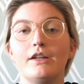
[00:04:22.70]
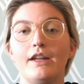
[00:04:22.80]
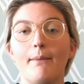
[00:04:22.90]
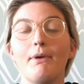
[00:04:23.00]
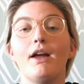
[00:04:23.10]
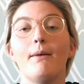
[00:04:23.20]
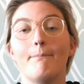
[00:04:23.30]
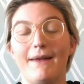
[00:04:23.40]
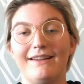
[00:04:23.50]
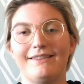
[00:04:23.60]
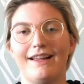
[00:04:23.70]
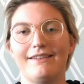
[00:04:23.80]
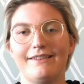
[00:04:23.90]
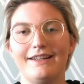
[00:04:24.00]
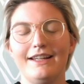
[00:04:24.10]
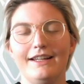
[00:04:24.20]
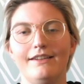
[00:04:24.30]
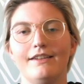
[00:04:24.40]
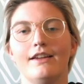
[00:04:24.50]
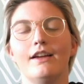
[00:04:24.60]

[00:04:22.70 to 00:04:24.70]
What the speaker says: Yep, makes sense to eat.